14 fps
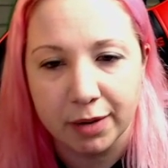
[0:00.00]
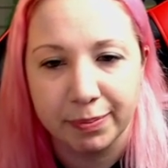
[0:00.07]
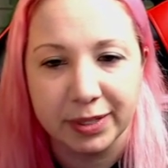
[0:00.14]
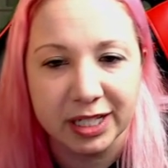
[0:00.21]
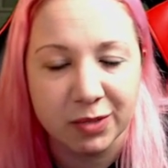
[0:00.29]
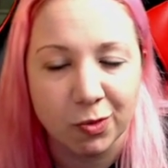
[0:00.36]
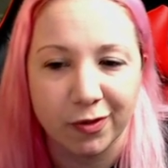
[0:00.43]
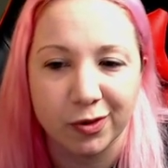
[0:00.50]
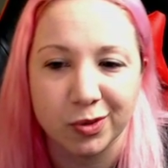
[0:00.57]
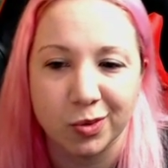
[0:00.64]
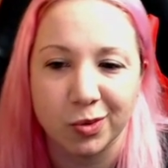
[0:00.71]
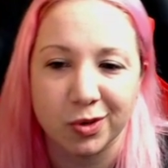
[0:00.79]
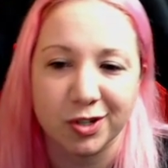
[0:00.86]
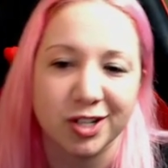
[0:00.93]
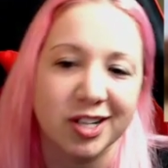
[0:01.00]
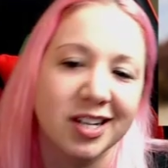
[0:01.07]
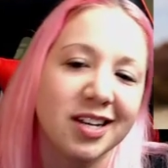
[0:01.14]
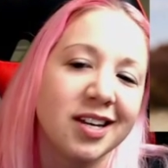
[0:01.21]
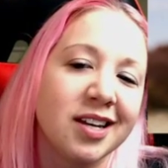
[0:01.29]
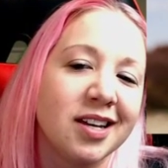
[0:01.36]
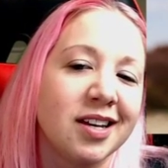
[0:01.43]
Beast Morphers Orange.
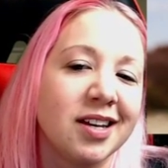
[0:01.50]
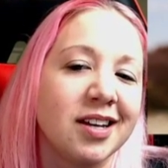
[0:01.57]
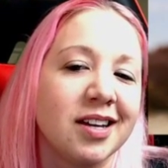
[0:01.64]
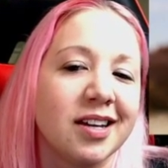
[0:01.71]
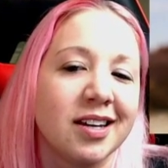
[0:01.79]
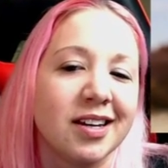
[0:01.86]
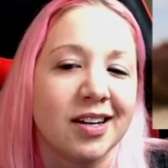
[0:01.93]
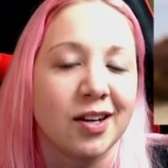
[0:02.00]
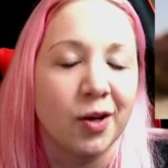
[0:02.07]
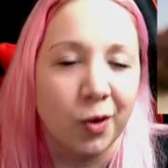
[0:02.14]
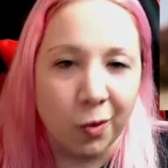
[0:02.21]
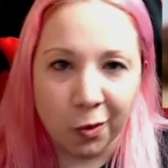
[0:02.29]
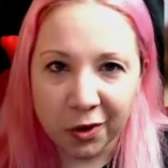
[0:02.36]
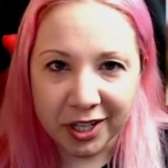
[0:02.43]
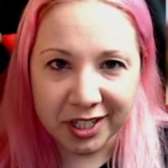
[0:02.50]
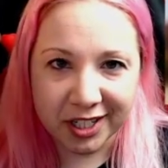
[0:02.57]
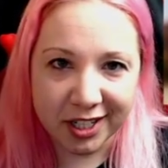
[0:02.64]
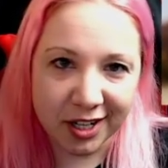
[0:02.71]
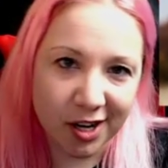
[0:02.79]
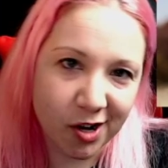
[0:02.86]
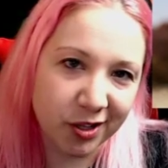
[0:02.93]
One
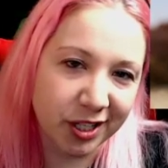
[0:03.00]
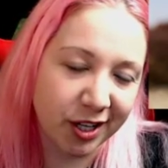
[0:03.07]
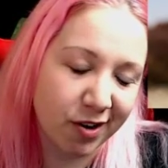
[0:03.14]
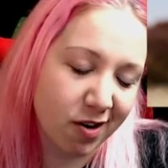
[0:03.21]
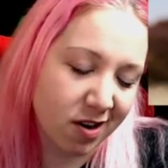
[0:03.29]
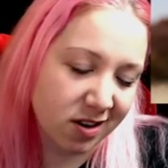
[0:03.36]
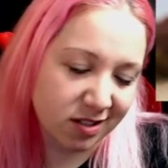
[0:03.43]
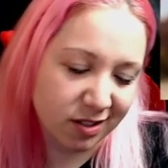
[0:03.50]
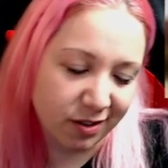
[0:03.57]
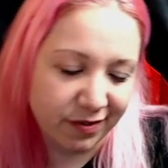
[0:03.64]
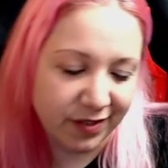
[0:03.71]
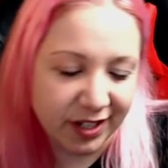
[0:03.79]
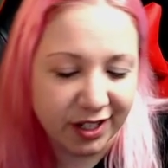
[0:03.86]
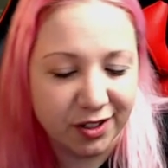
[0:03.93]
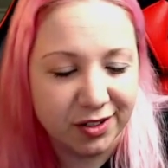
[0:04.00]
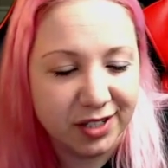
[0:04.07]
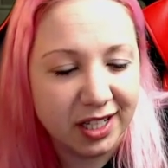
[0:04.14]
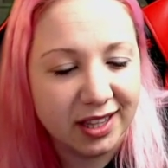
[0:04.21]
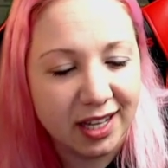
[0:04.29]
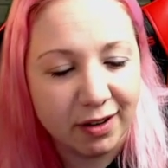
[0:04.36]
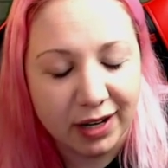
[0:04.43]
can only cross their fingers
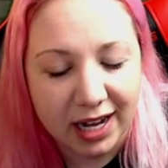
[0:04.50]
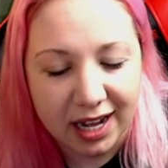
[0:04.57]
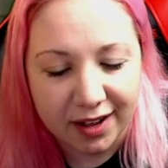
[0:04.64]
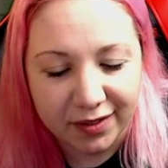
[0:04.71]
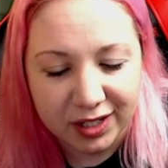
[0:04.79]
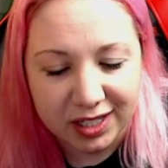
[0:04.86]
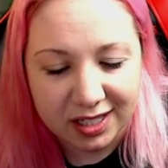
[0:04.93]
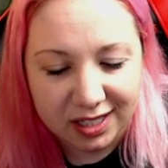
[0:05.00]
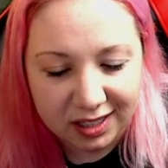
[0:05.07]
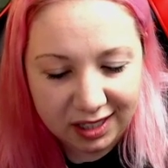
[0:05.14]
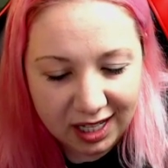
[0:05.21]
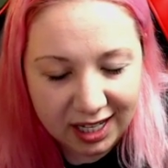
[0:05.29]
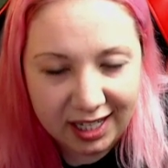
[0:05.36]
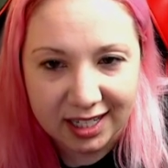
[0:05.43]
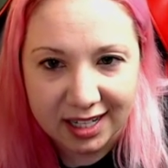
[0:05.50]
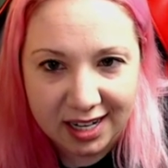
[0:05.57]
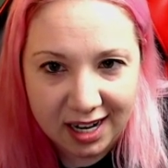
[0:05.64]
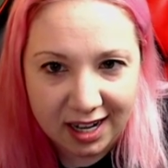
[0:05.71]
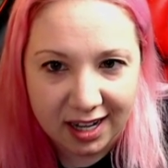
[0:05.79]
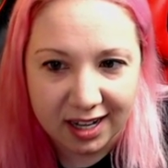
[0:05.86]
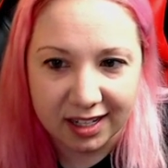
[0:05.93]
that they would have a slight
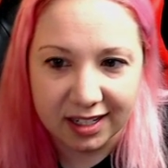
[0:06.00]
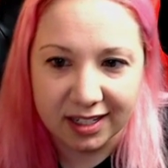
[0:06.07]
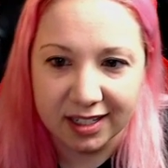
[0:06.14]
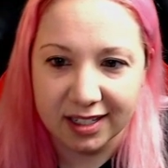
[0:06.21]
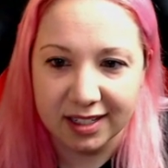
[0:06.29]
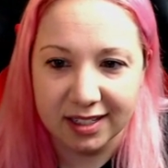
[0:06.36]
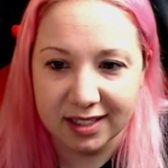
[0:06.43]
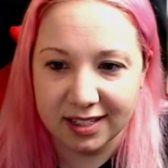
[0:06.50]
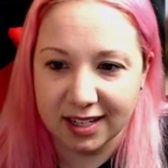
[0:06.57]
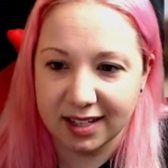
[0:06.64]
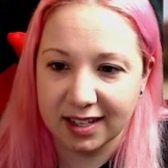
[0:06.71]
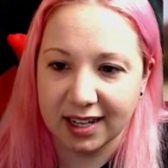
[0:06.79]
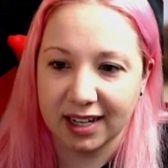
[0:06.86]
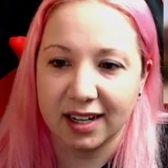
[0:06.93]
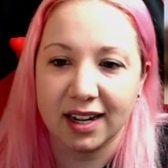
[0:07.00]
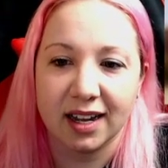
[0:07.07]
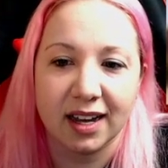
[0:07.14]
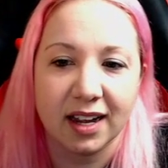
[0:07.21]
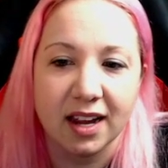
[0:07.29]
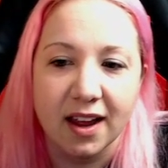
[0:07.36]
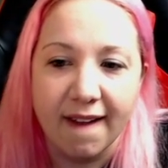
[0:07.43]
nod to that
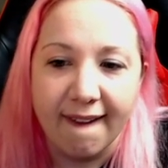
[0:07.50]
guy.